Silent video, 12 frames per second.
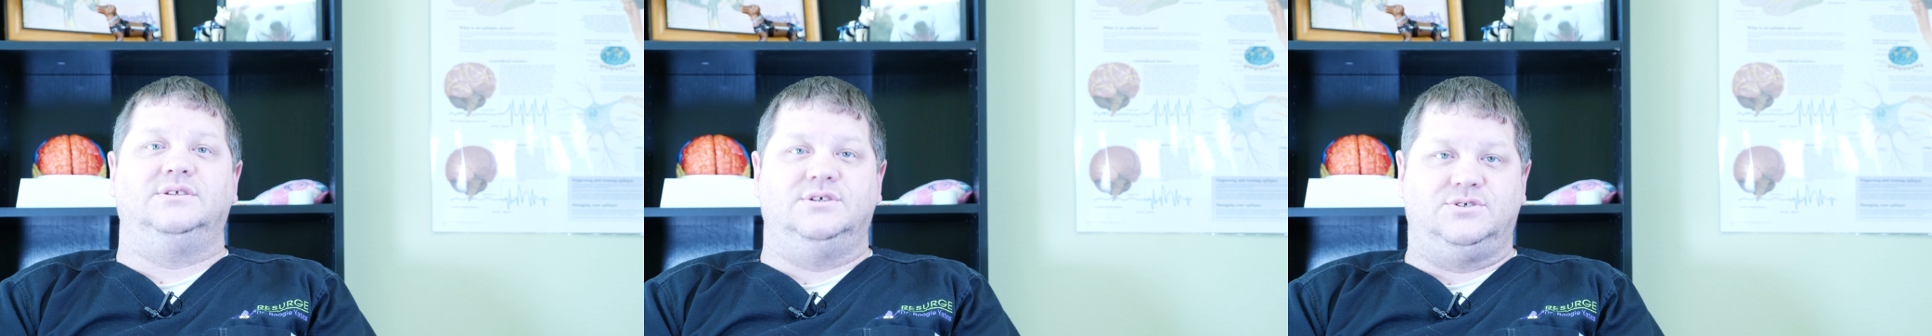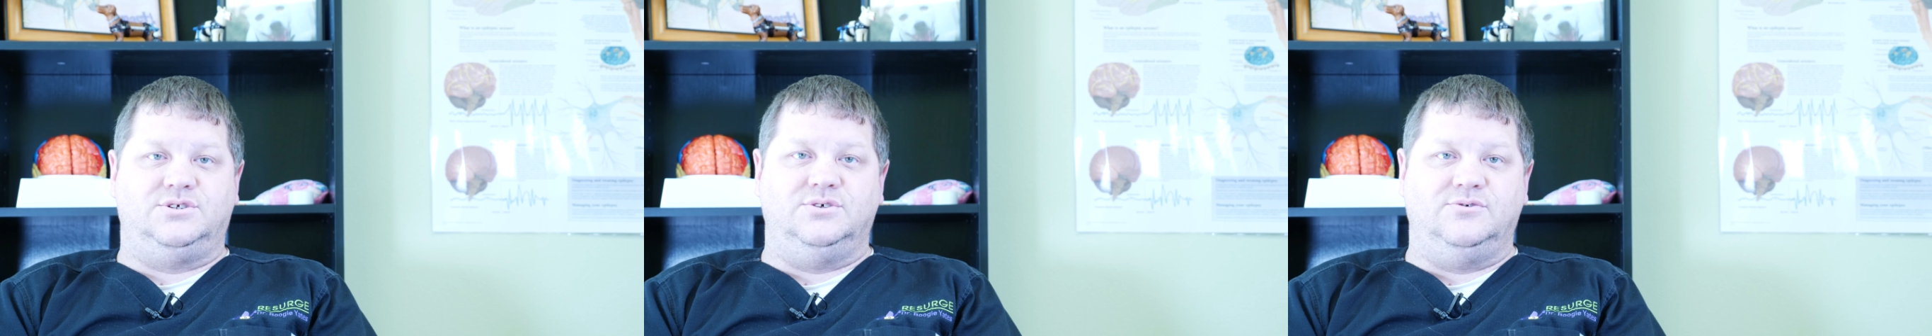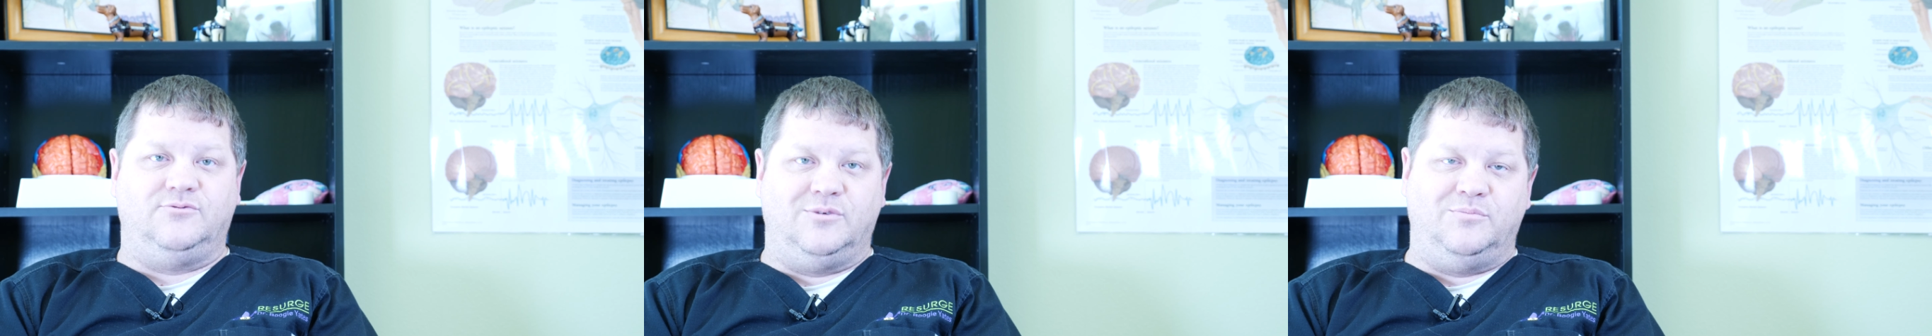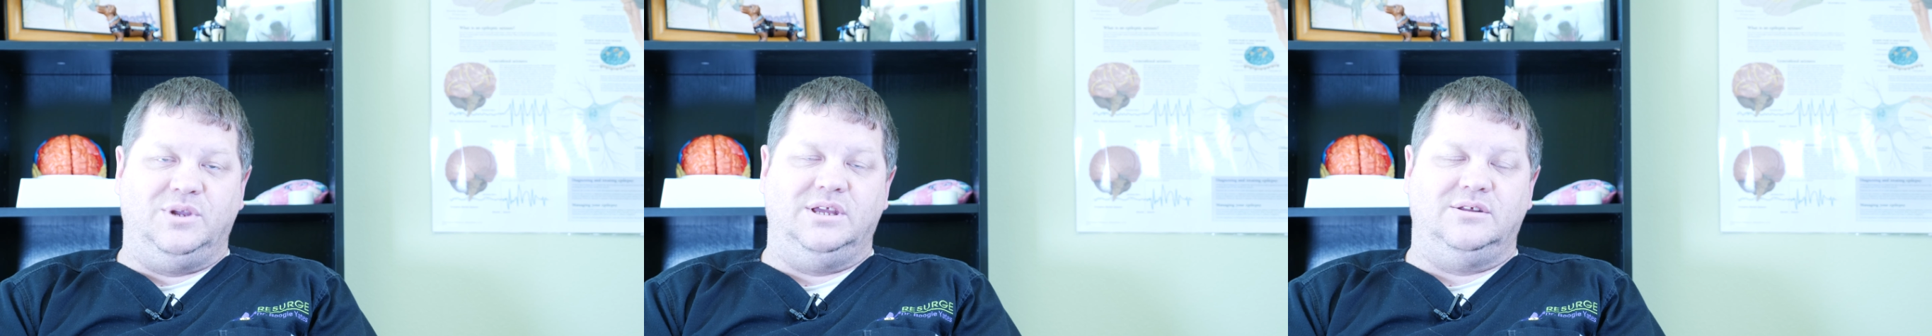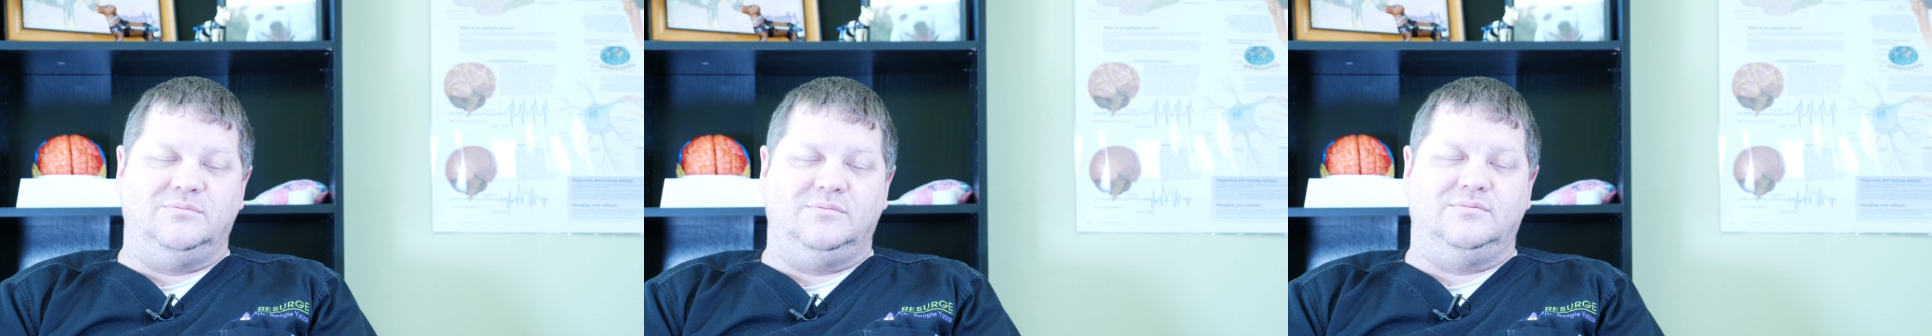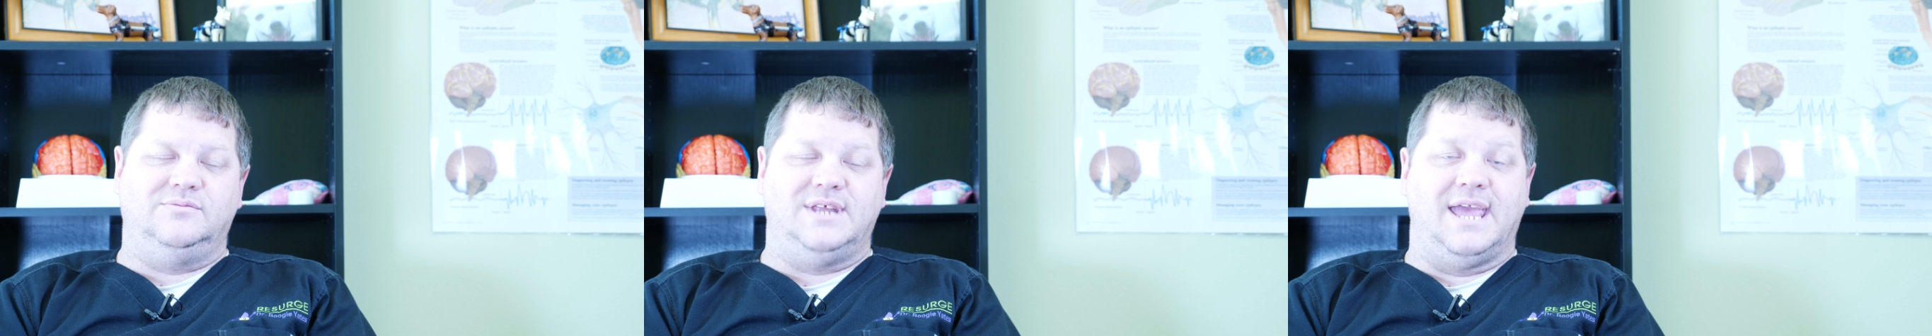tissue from
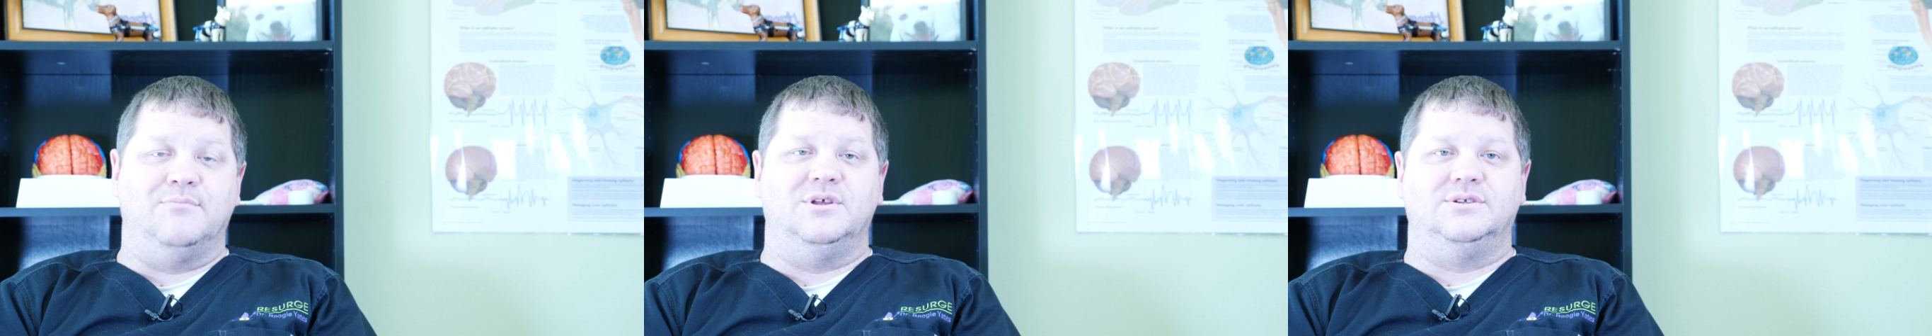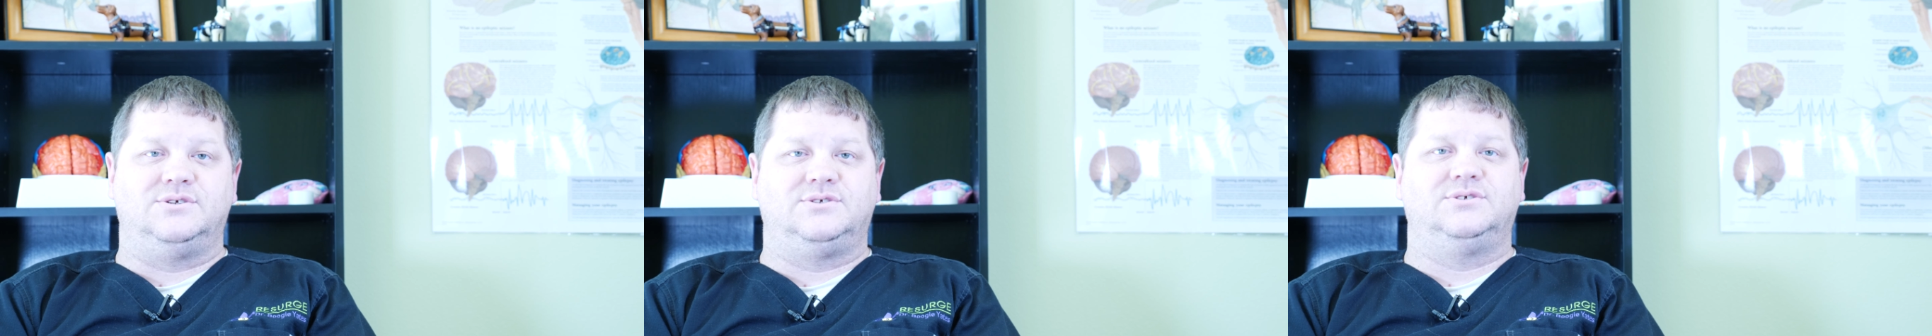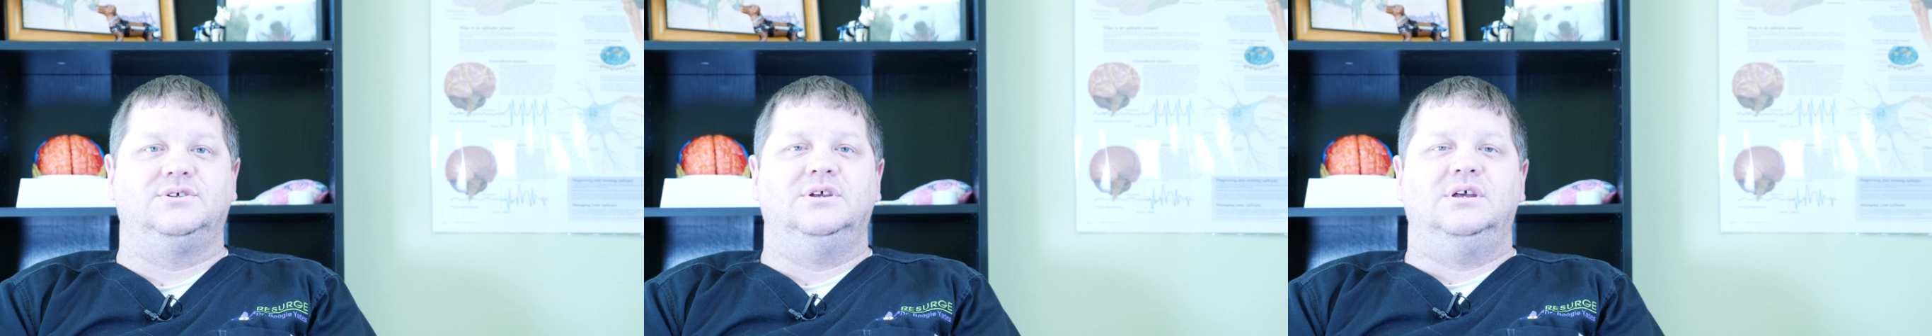being damaged,